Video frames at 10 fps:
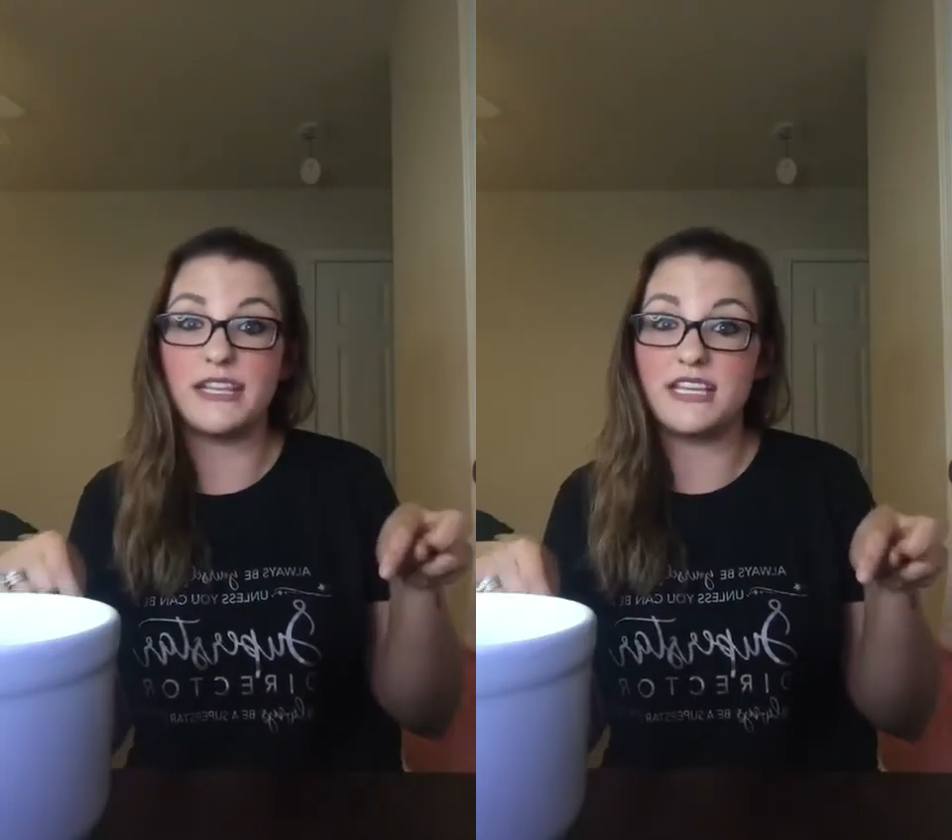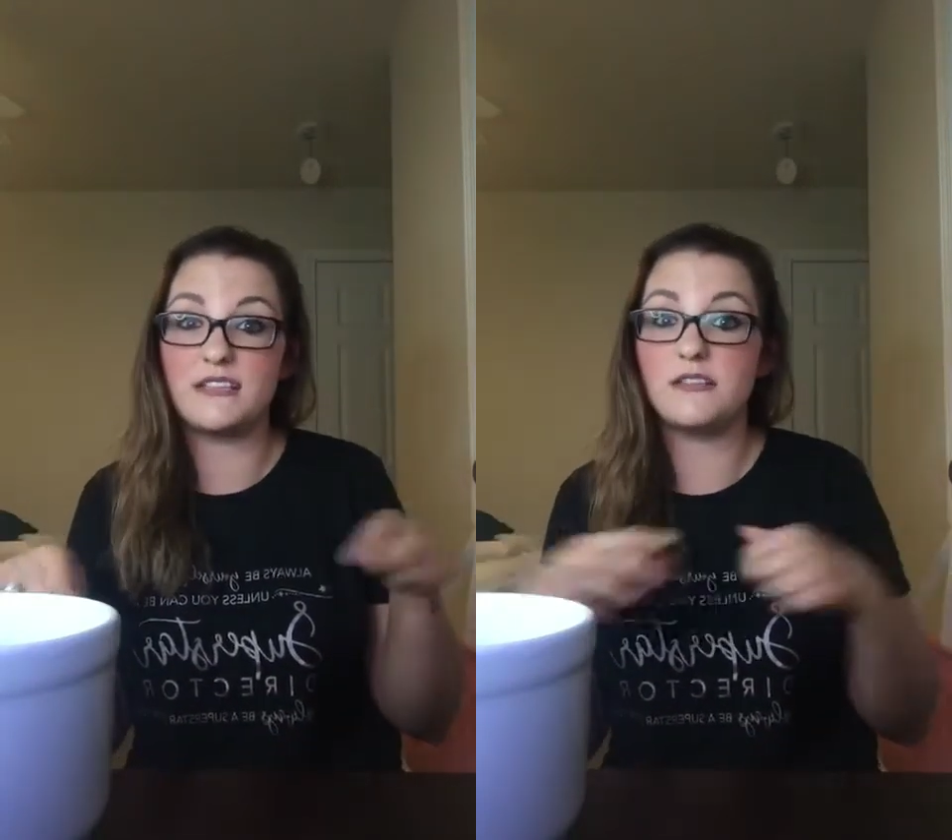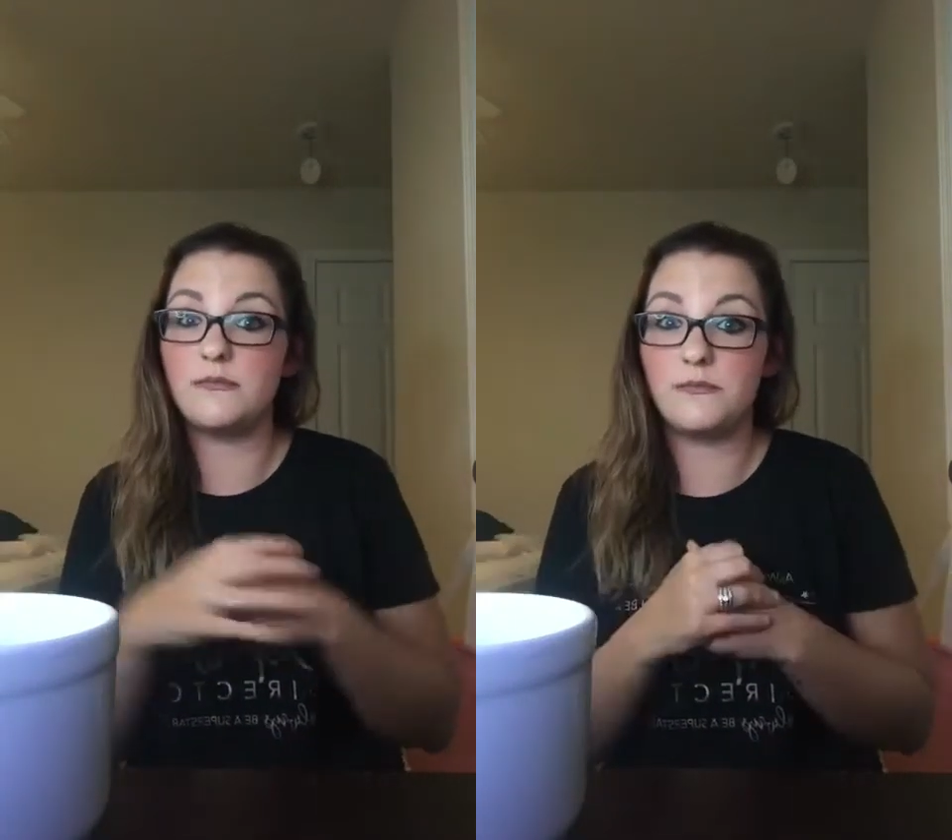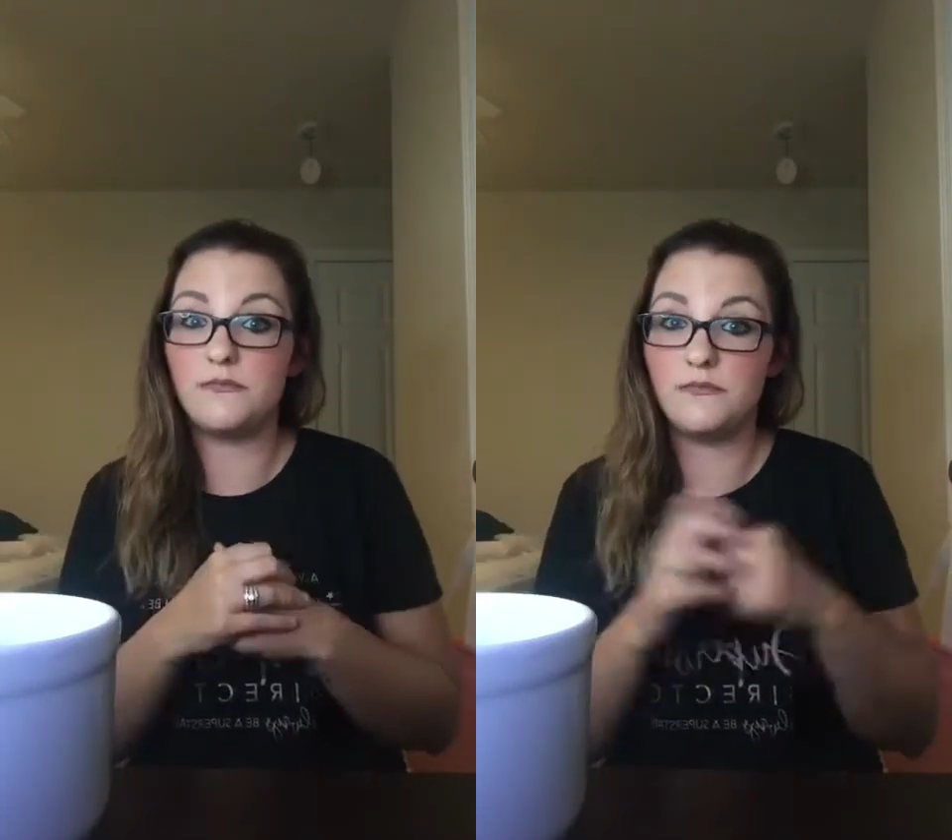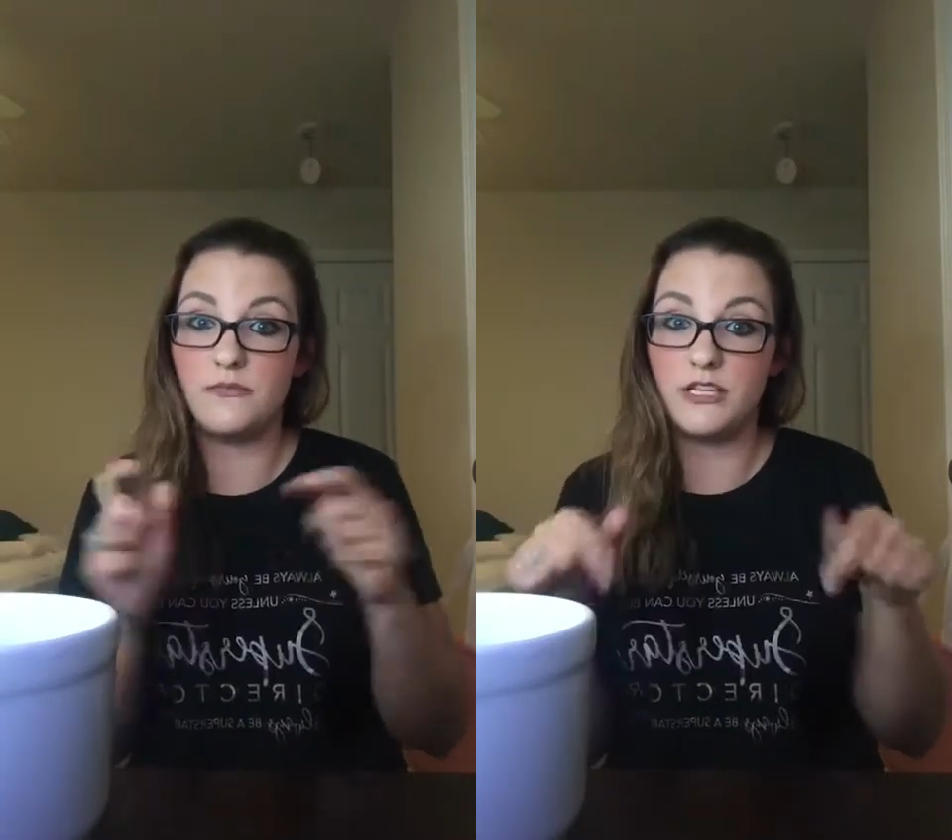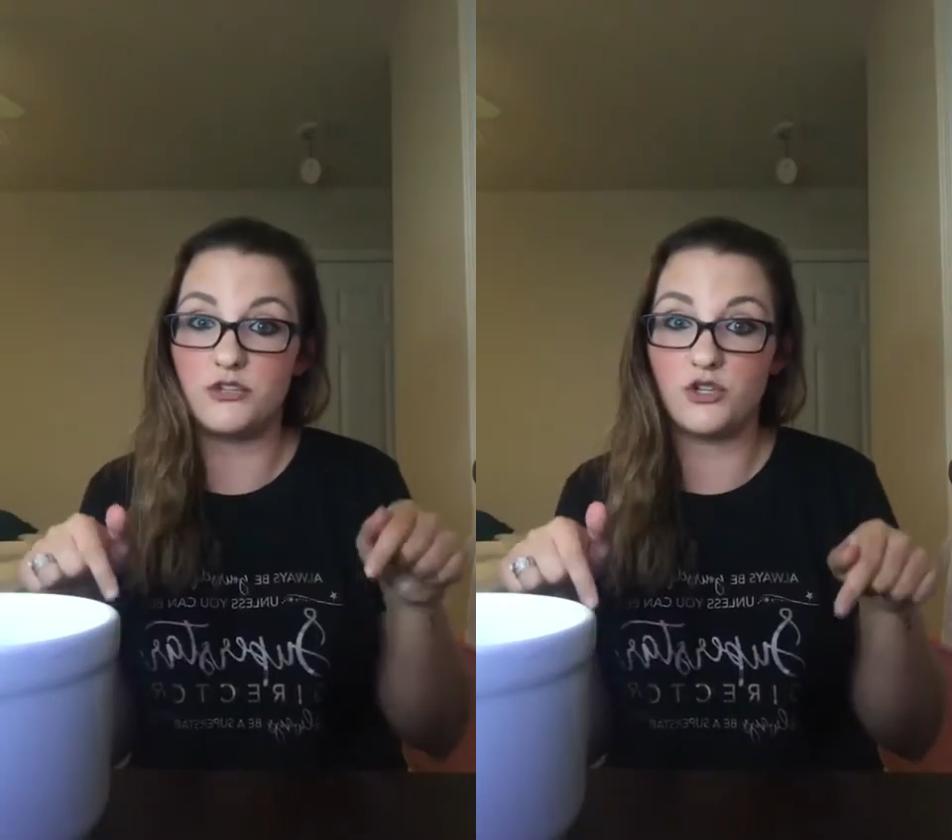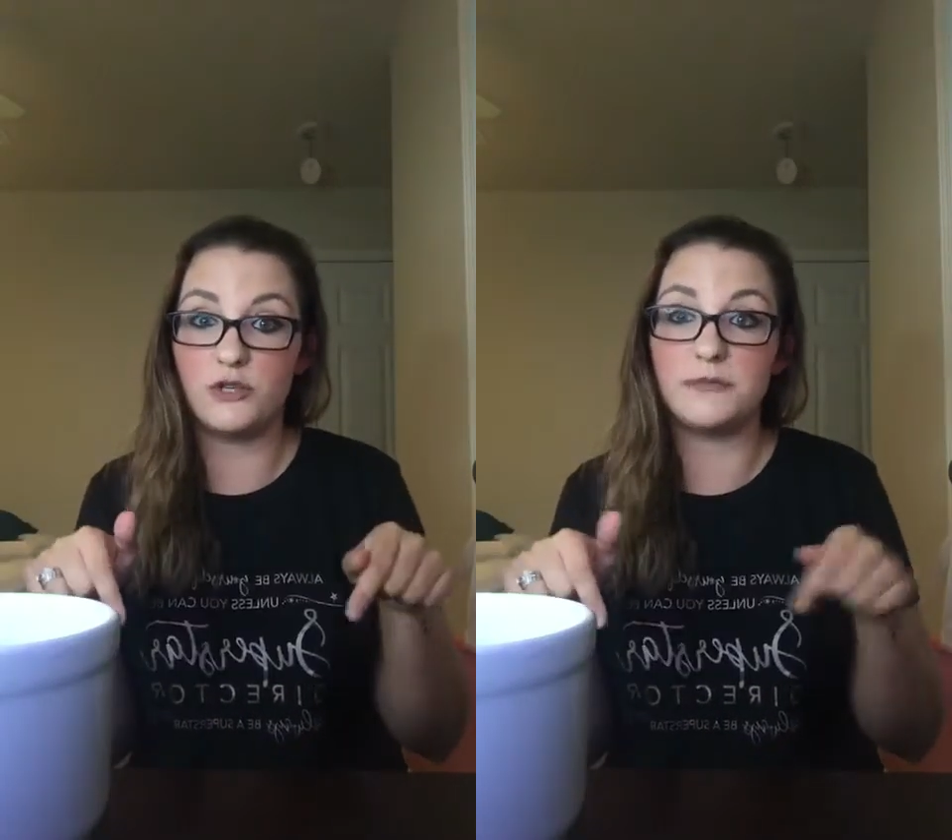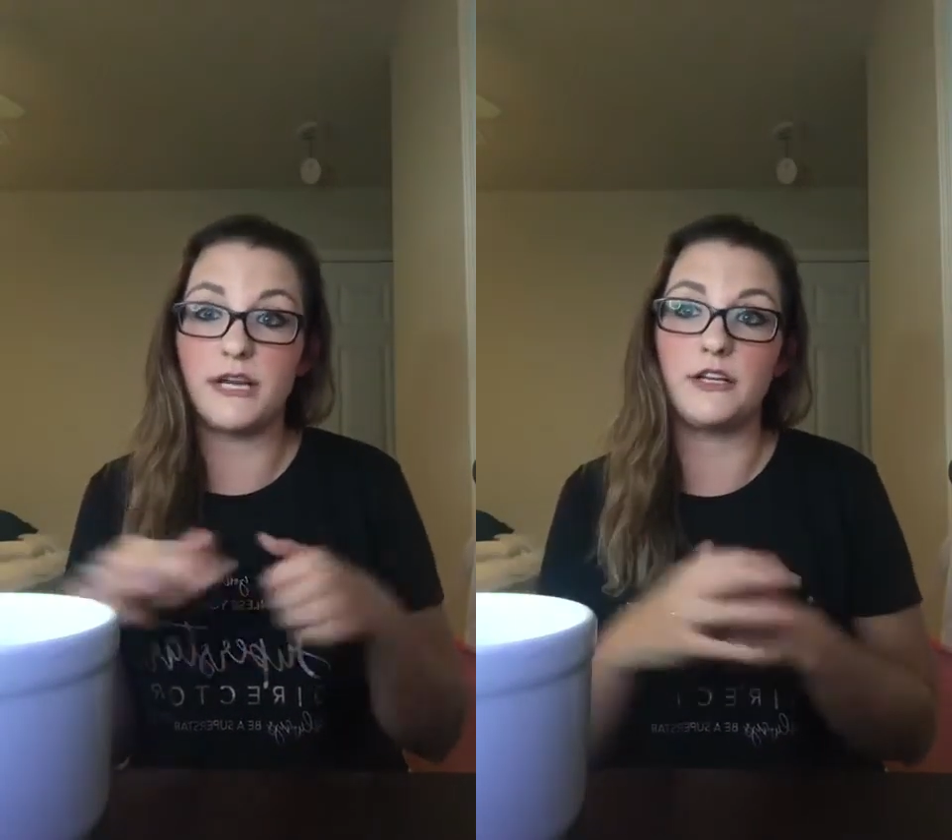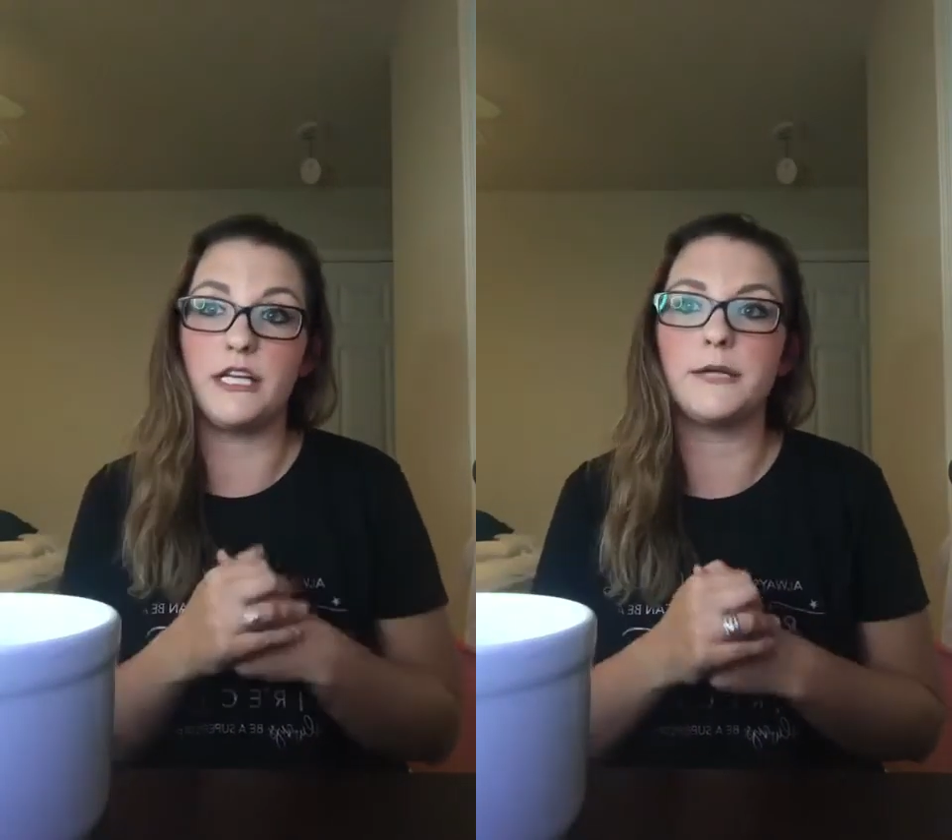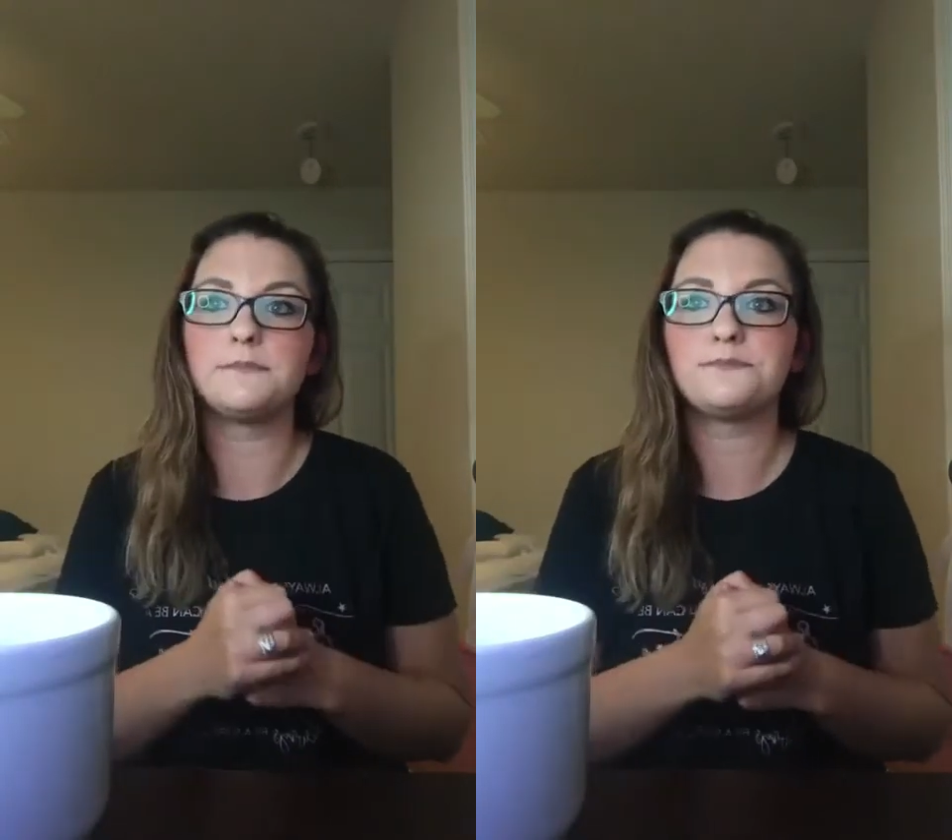this group down
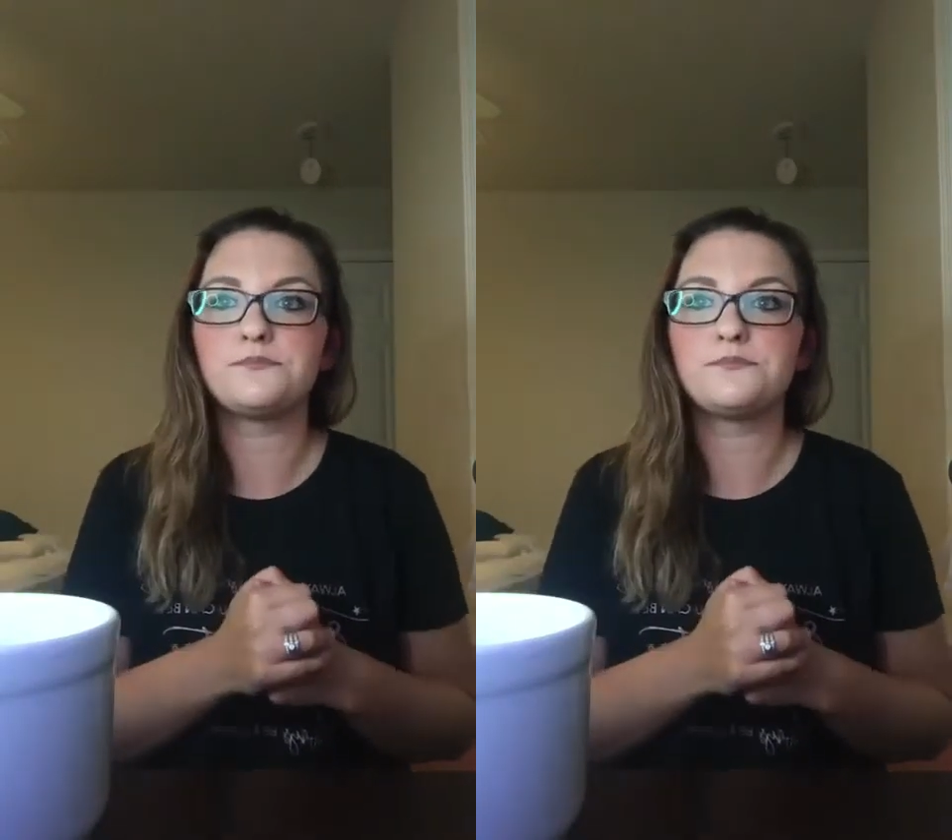here.